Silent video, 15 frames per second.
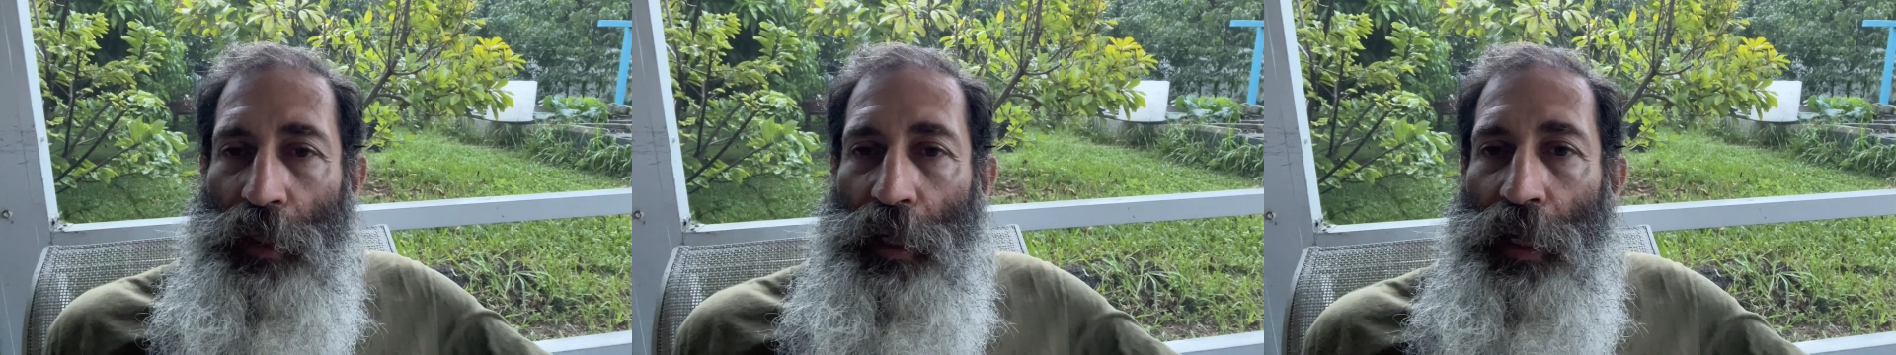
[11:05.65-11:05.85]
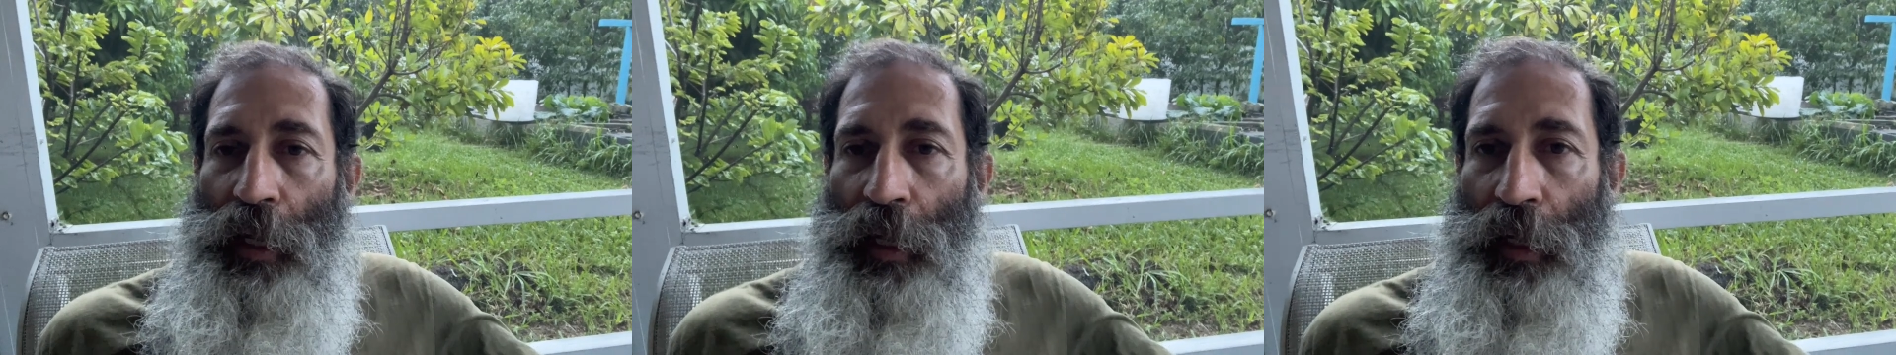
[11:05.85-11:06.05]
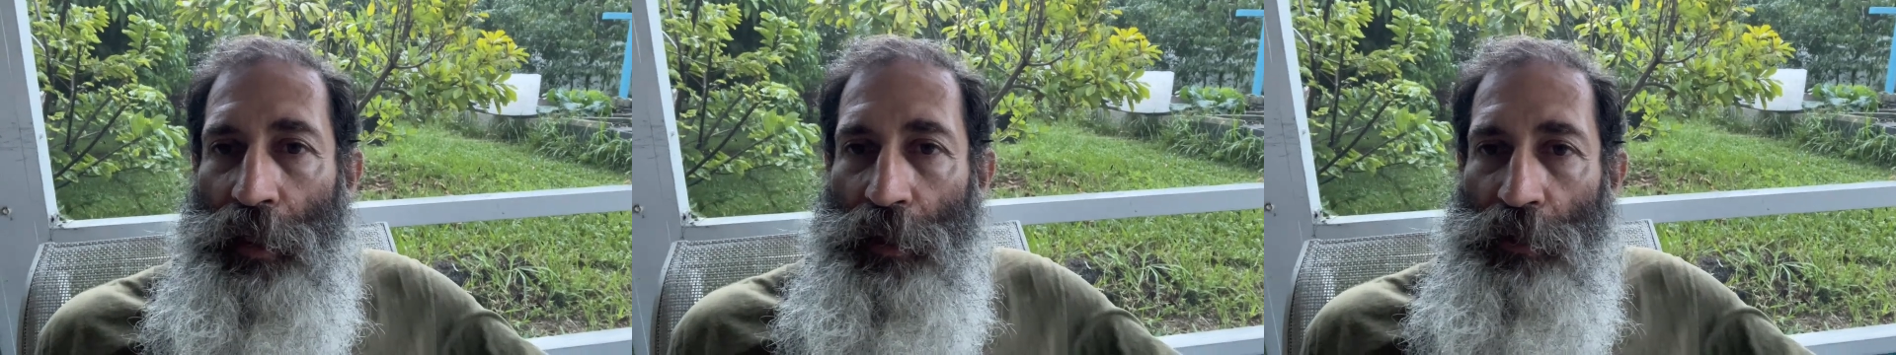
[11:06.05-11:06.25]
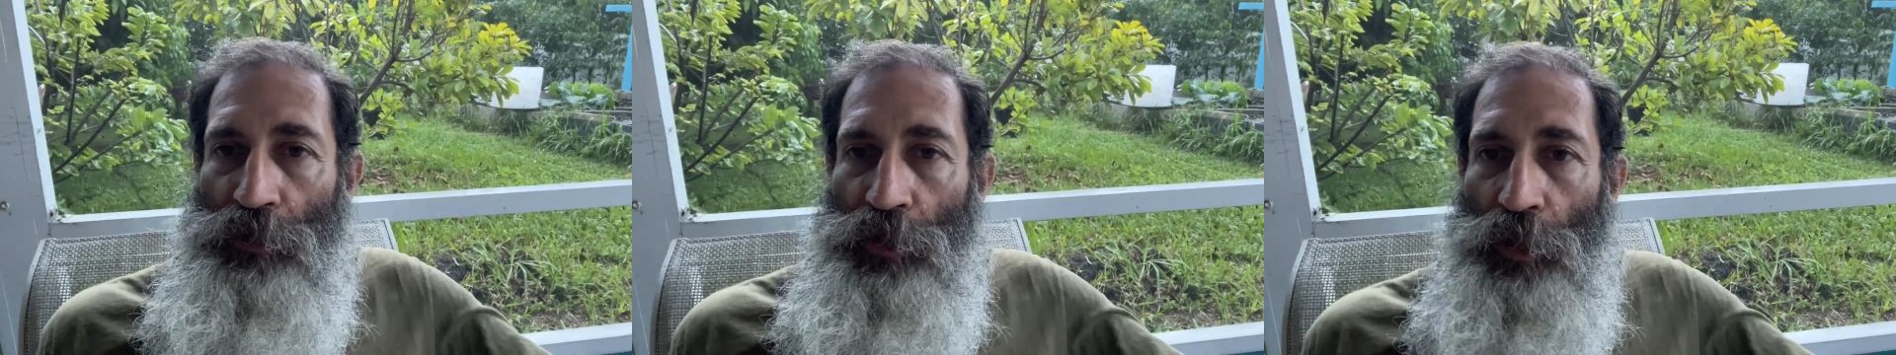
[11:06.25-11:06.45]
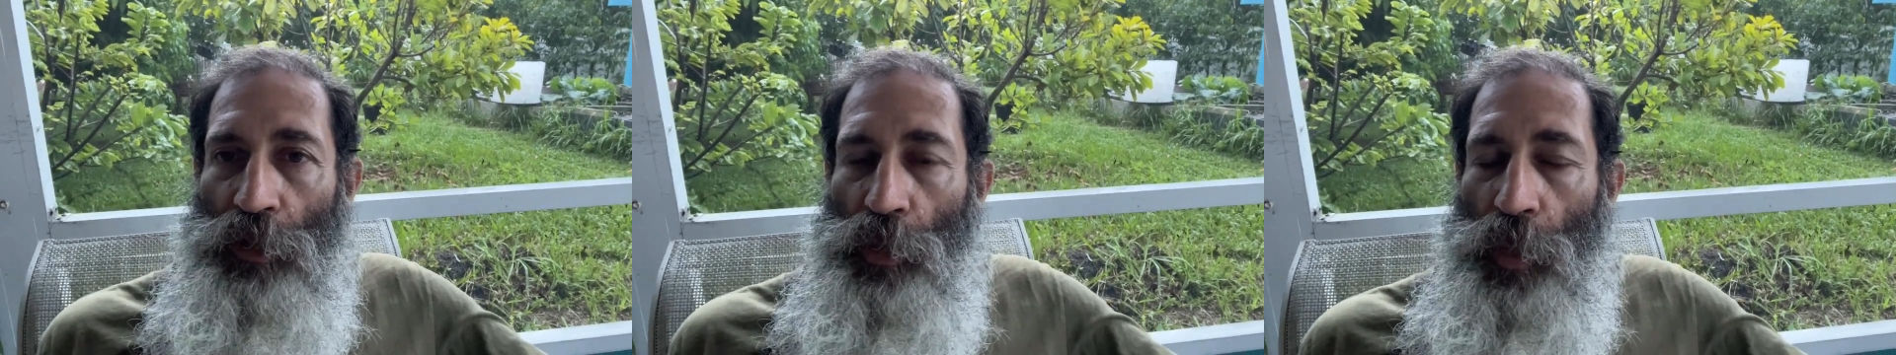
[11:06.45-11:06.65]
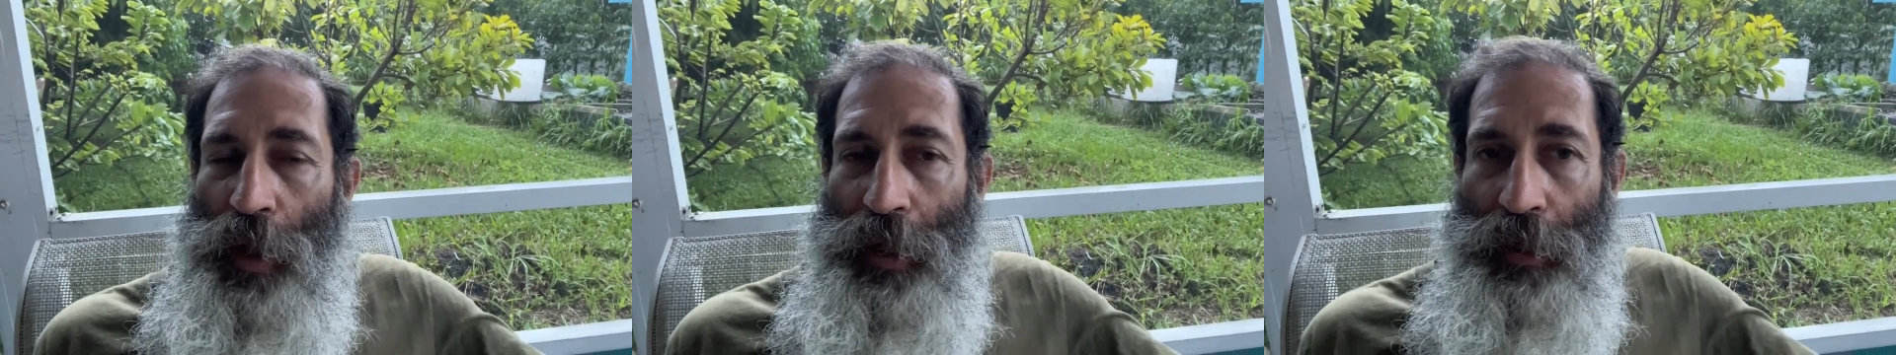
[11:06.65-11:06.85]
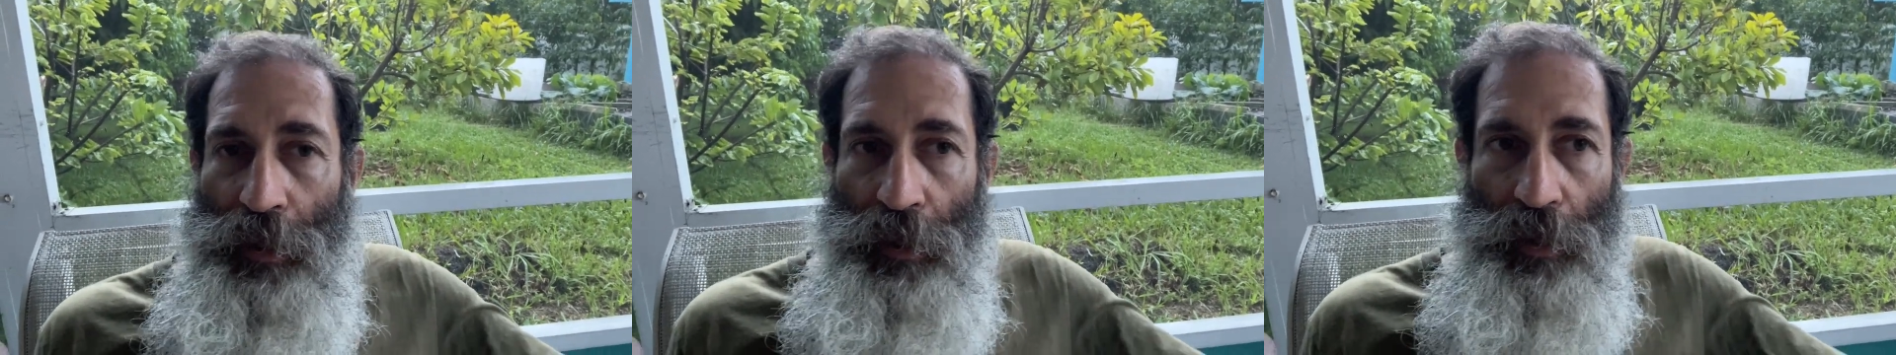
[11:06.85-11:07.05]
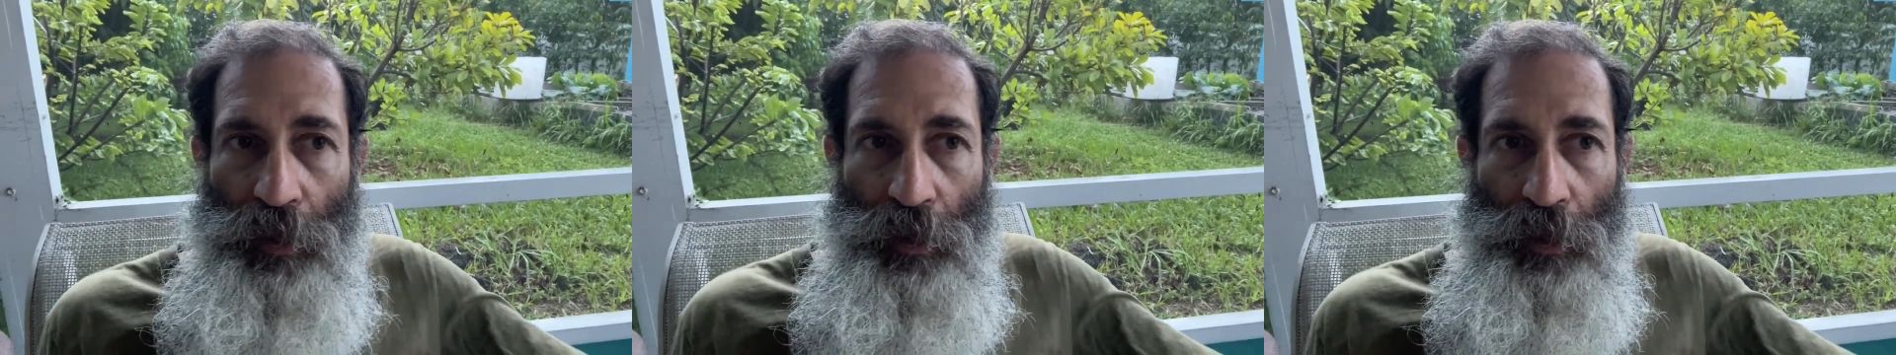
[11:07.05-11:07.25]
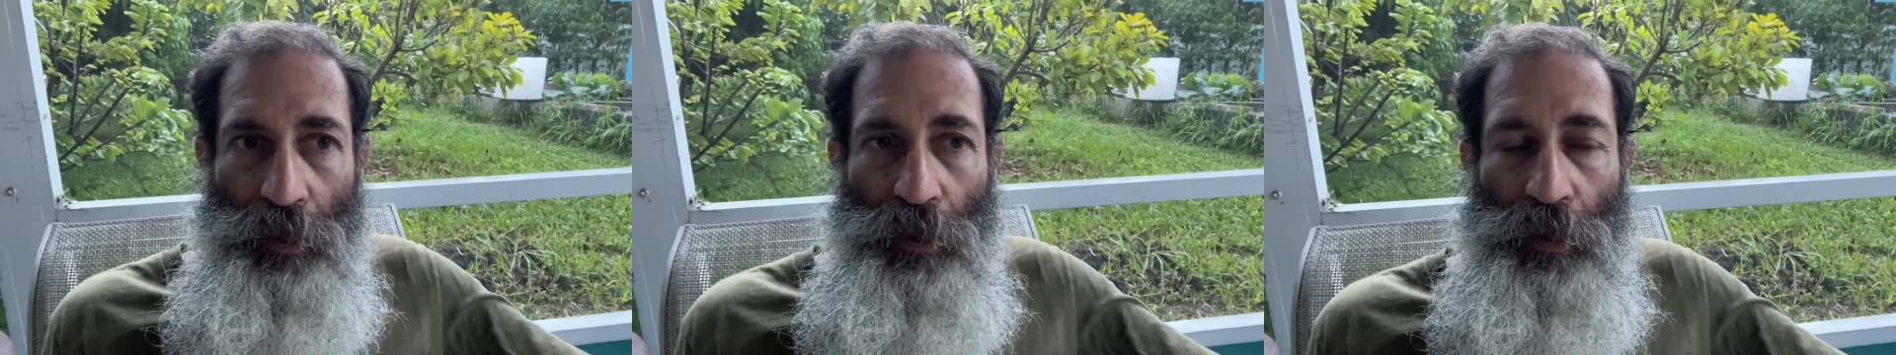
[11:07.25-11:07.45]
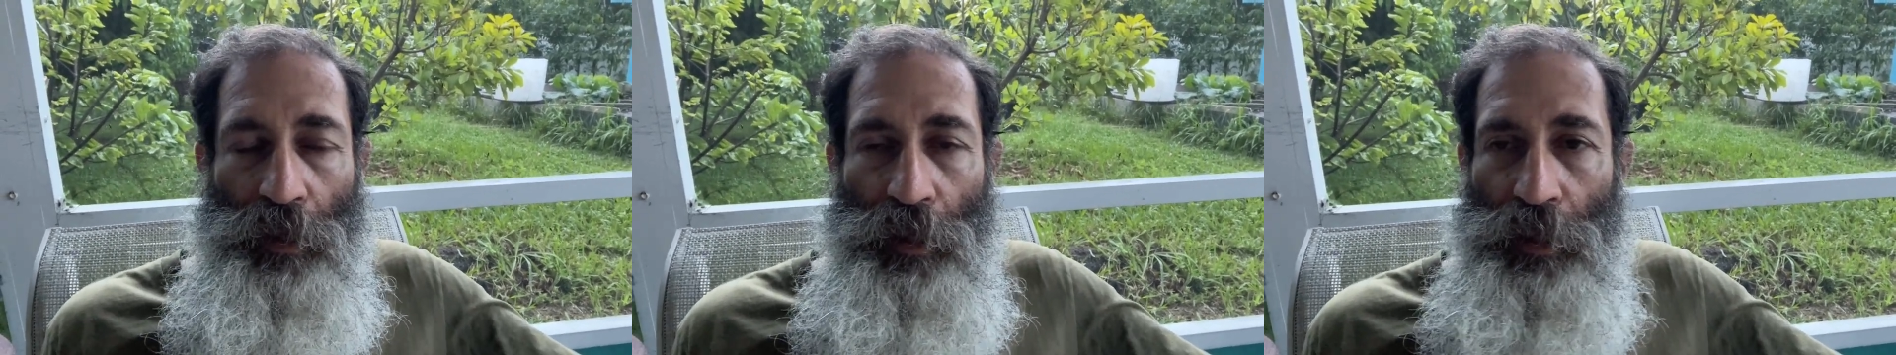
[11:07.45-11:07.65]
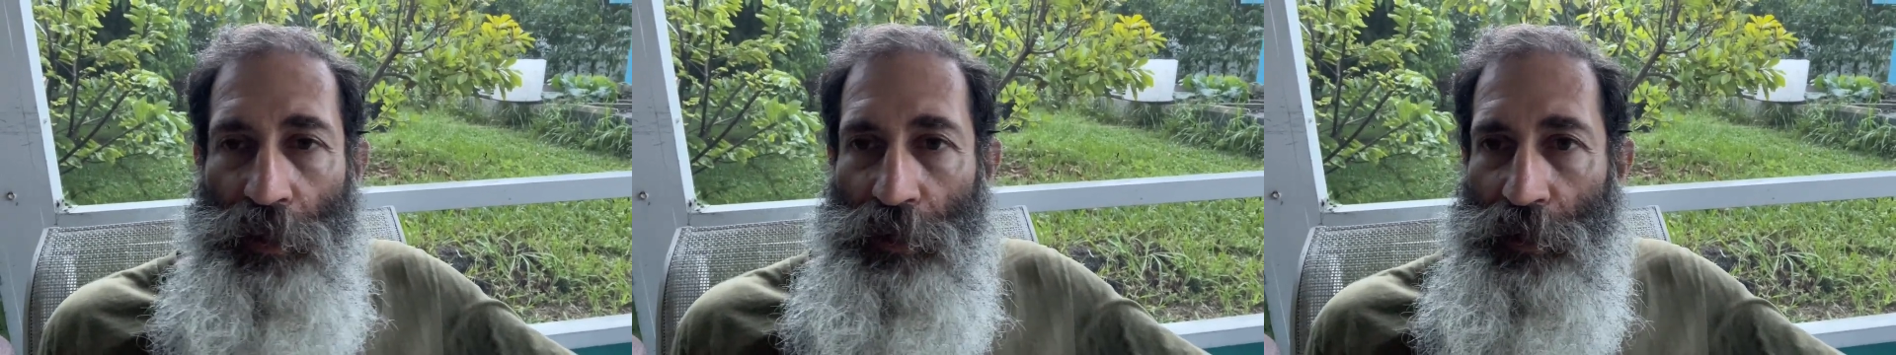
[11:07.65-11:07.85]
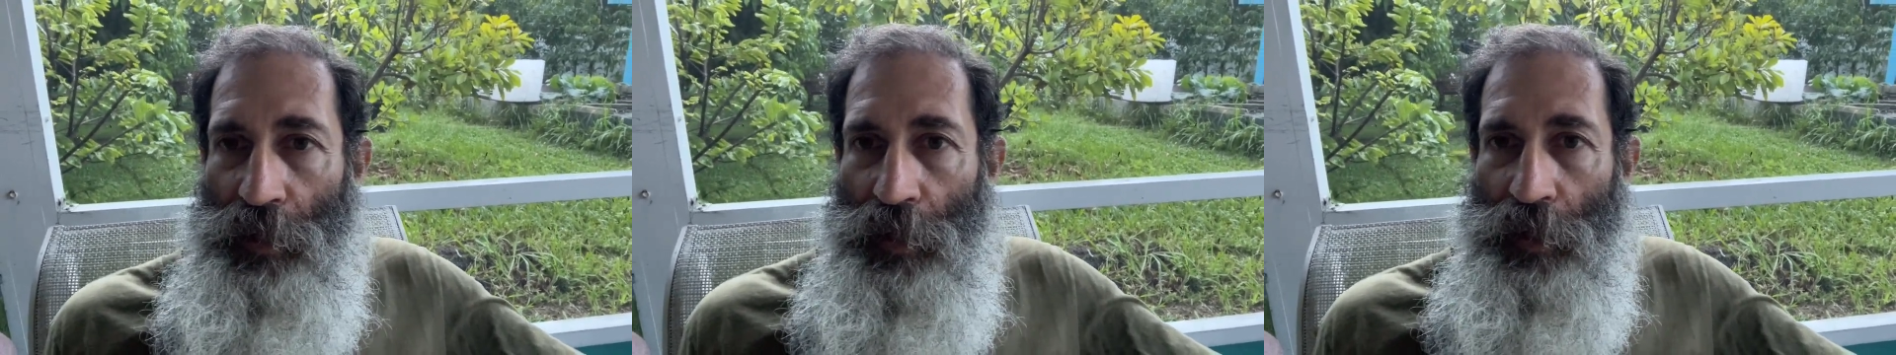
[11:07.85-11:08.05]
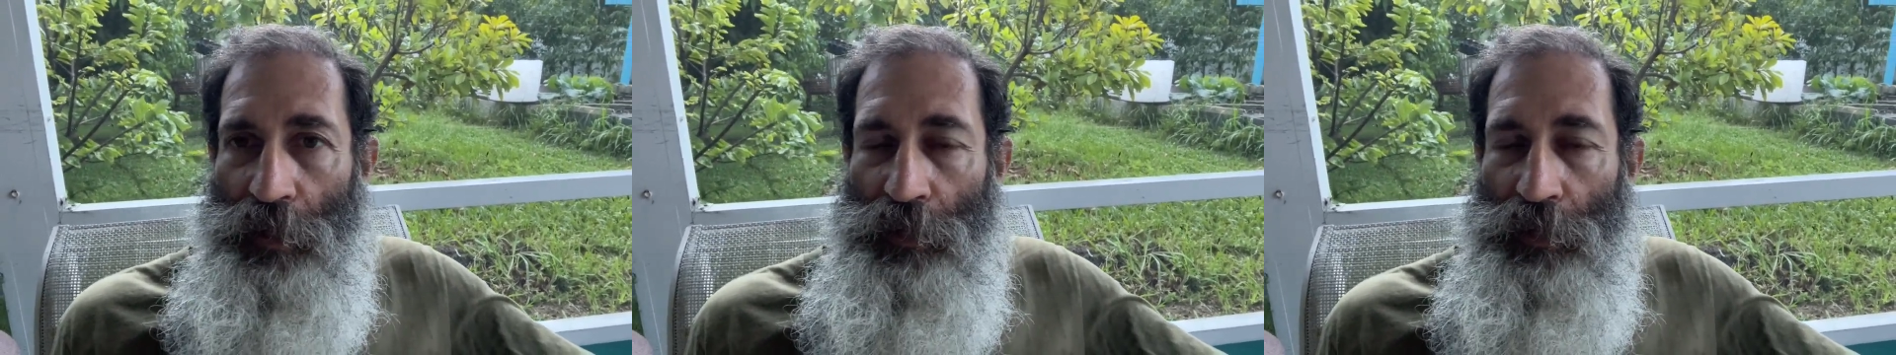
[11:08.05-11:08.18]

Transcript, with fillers: And the Choquette is, uh,